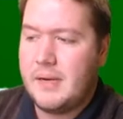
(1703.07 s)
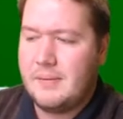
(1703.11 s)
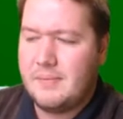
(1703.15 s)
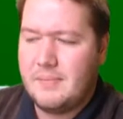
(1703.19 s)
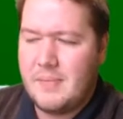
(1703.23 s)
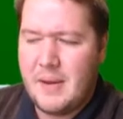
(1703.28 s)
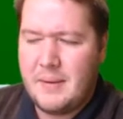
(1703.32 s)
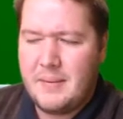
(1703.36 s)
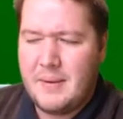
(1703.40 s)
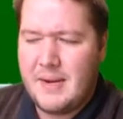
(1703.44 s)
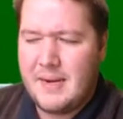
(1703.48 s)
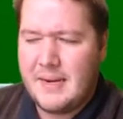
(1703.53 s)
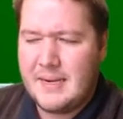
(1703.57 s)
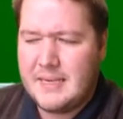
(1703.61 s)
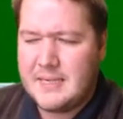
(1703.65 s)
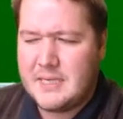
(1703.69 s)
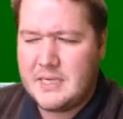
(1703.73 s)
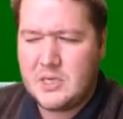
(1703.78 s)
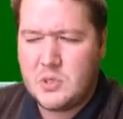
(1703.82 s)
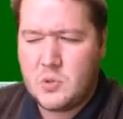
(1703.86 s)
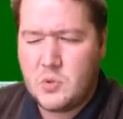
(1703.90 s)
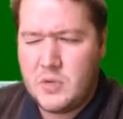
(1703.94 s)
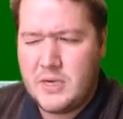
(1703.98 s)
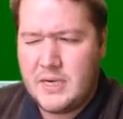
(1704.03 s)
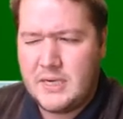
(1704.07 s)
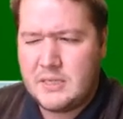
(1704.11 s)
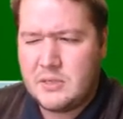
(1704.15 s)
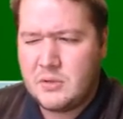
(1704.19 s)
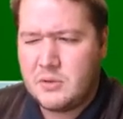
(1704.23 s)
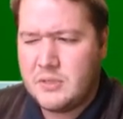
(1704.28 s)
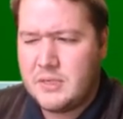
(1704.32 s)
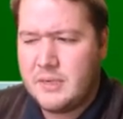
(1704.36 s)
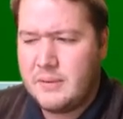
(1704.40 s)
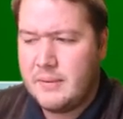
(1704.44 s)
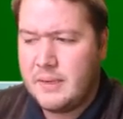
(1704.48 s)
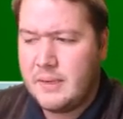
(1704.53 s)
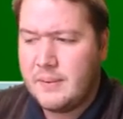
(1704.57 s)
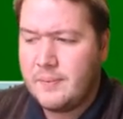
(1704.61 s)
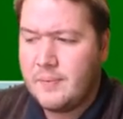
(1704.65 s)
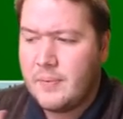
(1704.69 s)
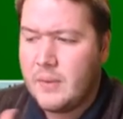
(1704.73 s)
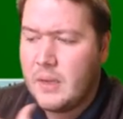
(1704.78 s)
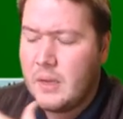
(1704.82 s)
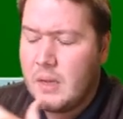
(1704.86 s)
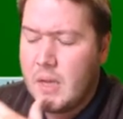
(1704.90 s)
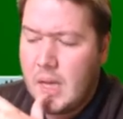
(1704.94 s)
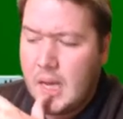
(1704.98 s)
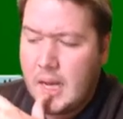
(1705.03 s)
maybe I get squeezed or something.
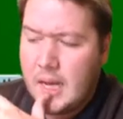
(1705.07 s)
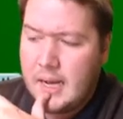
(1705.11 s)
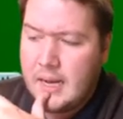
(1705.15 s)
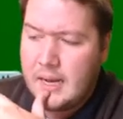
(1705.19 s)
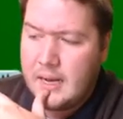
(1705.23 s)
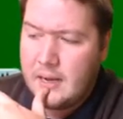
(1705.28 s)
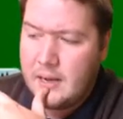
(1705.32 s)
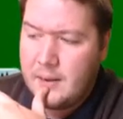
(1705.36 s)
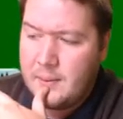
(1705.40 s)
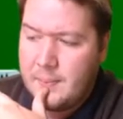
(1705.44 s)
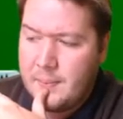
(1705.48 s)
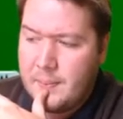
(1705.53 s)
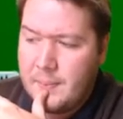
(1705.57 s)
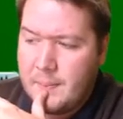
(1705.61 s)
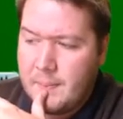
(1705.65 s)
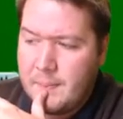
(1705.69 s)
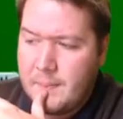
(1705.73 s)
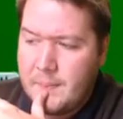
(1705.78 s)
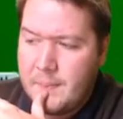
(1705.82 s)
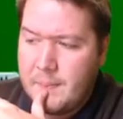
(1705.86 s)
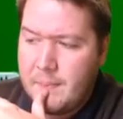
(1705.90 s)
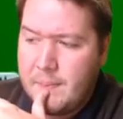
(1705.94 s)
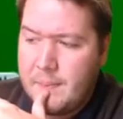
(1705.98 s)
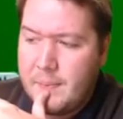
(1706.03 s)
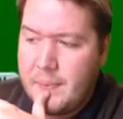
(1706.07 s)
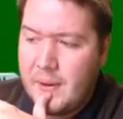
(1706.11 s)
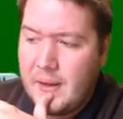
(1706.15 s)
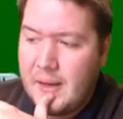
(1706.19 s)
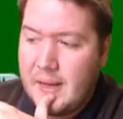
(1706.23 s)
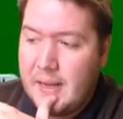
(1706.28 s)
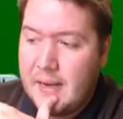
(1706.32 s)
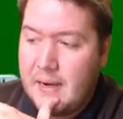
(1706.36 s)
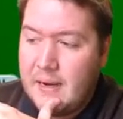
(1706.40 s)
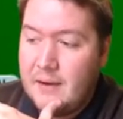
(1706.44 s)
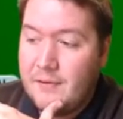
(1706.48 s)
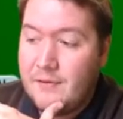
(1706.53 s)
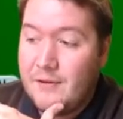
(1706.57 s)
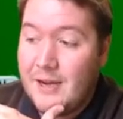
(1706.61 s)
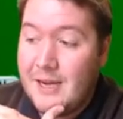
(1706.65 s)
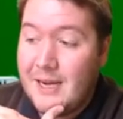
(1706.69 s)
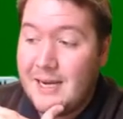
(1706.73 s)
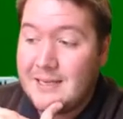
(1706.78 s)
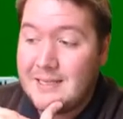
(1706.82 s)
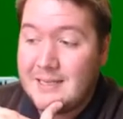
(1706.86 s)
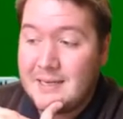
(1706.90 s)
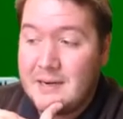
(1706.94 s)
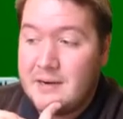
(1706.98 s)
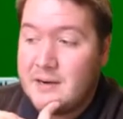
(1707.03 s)
Uh, but if I
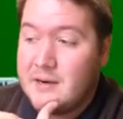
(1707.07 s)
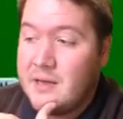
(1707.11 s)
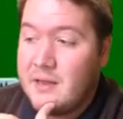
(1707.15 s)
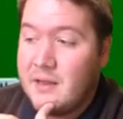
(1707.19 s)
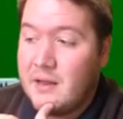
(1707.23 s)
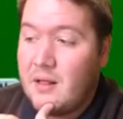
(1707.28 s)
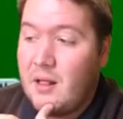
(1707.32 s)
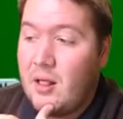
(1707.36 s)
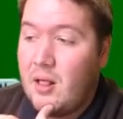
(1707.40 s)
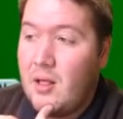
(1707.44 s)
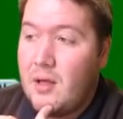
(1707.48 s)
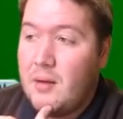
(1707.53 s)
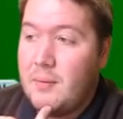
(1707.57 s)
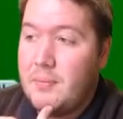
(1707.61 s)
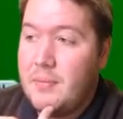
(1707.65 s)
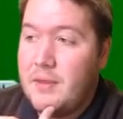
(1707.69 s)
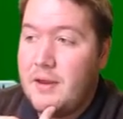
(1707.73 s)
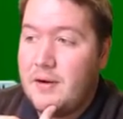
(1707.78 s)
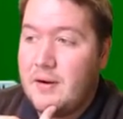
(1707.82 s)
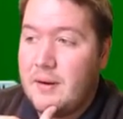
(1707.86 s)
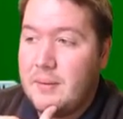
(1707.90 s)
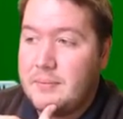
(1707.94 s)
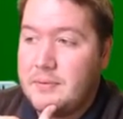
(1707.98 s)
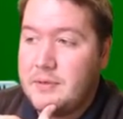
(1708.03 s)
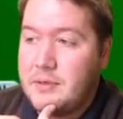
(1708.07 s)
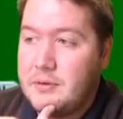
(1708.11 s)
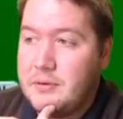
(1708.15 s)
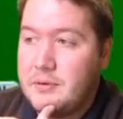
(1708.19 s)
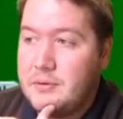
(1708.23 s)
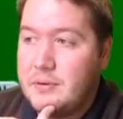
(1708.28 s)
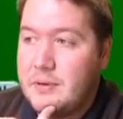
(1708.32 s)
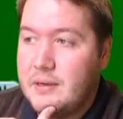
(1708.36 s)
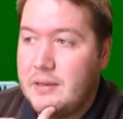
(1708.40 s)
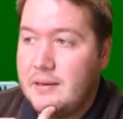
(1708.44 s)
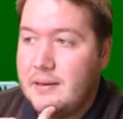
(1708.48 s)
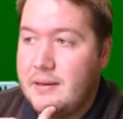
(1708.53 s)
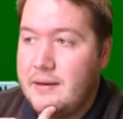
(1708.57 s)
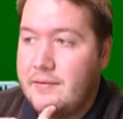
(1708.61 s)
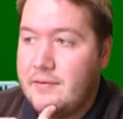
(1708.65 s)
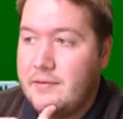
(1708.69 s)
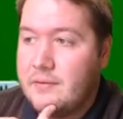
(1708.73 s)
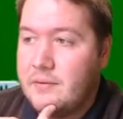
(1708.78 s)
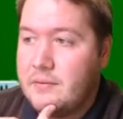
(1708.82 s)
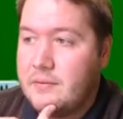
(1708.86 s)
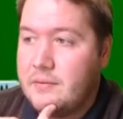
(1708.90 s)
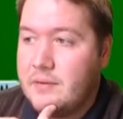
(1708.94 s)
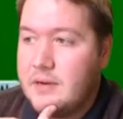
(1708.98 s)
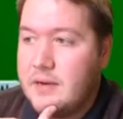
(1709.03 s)
exit another club, they're up to
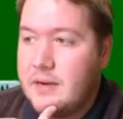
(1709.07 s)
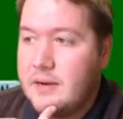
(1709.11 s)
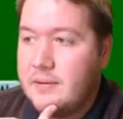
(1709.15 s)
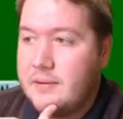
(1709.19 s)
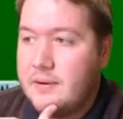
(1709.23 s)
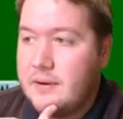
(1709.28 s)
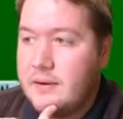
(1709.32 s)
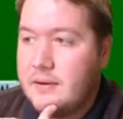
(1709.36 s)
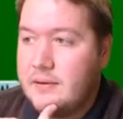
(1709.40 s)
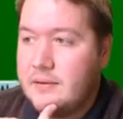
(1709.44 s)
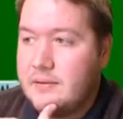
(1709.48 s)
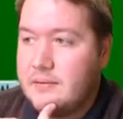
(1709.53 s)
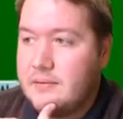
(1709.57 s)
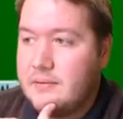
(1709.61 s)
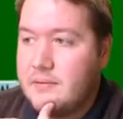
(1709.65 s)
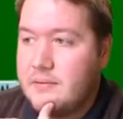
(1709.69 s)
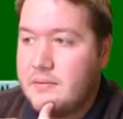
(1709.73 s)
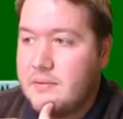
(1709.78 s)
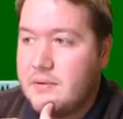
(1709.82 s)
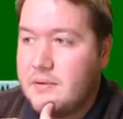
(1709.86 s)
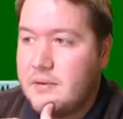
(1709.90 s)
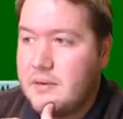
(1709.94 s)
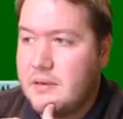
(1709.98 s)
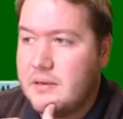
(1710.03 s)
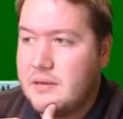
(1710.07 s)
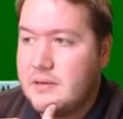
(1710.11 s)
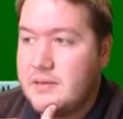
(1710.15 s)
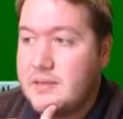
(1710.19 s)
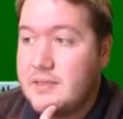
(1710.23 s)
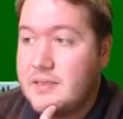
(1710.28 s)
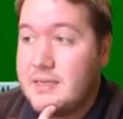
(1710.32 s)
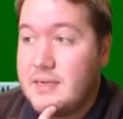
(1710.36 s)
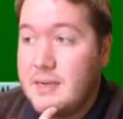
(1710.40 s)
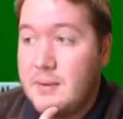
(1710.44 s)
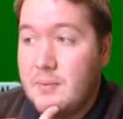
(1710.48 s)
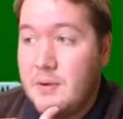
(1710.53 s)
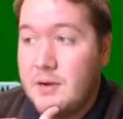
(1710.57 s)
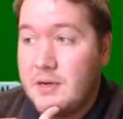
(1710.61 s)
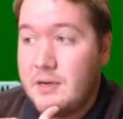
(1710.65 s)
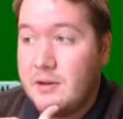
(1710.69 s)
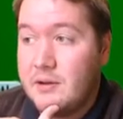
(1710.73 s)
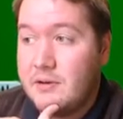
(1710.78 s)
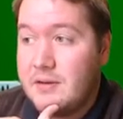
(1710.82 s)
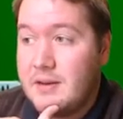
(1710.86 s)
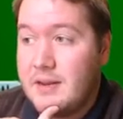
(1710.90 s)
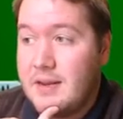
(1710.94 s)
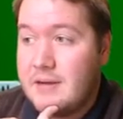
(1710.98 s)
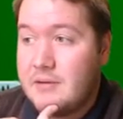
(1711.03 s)
11. Anyway. Someone
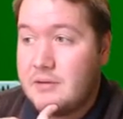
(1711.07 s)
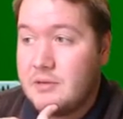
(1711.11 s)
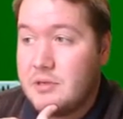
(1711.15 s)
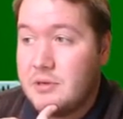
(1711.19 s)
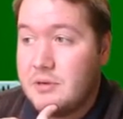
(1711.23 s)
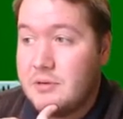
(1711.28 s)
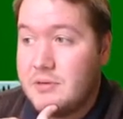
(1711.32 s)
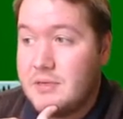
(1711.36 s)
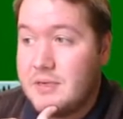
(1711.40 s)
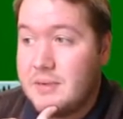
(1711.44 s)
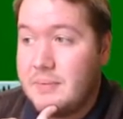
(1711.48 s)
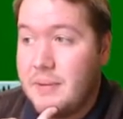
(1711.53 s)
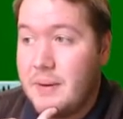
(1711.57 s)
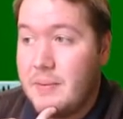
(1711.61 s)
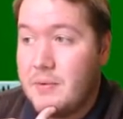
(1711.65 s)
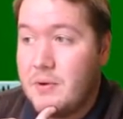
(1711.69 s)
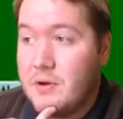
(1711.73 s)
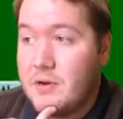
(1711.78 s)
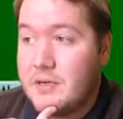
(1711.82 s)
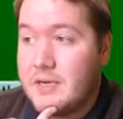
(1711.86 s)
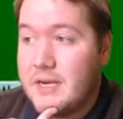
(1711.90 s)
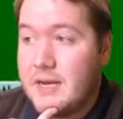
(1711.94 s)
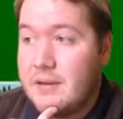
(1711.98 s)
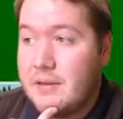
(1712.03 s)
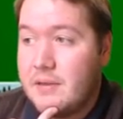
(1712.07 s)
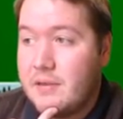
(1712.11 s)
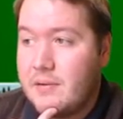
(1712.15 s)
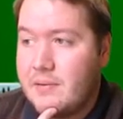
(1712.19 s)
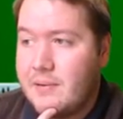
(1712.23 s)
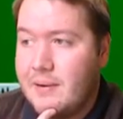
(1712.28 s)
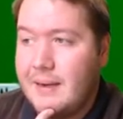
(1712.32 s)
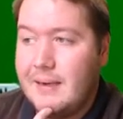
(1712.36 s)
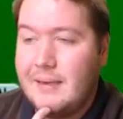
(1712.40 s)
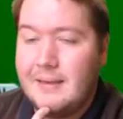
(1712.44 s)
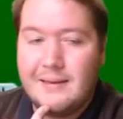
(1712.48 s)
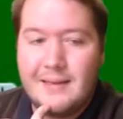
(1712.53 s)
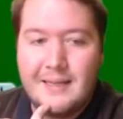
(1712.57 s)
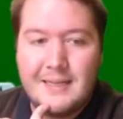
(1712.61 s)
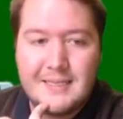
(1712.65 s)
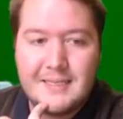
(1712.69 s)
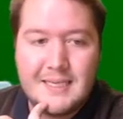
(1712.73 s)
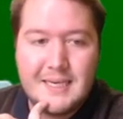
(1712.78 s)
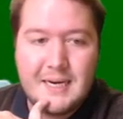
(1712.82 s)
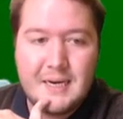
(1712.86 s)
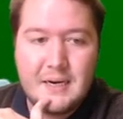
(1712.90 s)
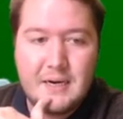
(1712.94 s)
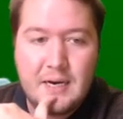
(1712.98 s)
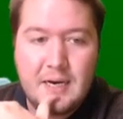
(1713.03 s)
got down two, some people got down three. Let's
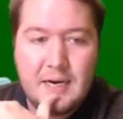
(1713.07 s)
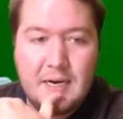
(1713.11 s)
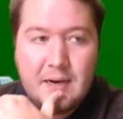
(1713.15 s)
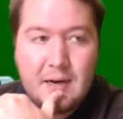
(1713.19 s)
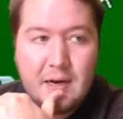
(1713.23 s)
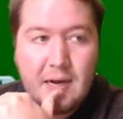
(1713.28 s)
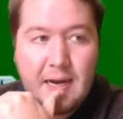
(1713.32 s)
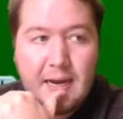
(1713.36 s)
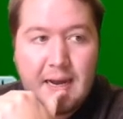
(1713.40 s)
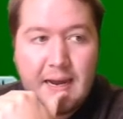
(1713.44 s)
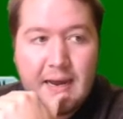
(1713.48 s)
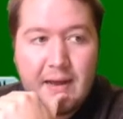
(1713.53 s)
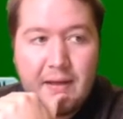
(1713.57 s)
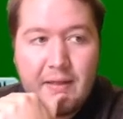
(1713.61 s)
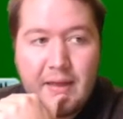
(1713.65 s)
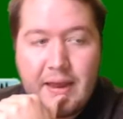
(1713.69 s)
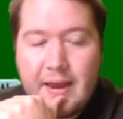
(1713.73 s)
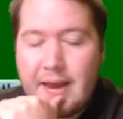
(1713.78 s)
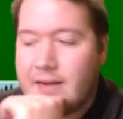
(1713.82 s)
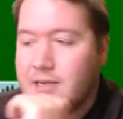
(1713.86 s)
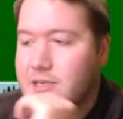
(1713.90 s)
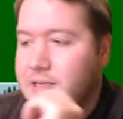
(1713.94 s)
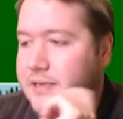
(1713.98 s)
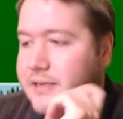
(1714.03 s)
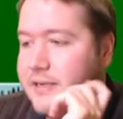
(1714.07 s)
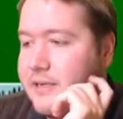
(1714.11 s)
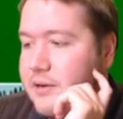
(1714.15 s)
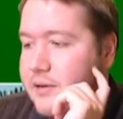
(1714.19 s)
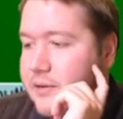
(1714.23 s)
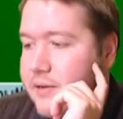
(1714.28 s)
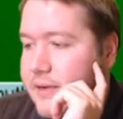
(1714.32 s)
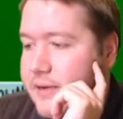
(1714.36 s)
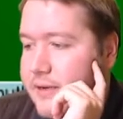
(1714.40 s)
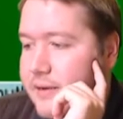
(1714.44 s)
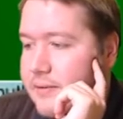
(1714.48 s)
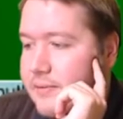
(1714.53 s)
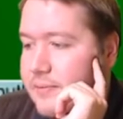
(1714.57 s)
see uh, how they actually got there.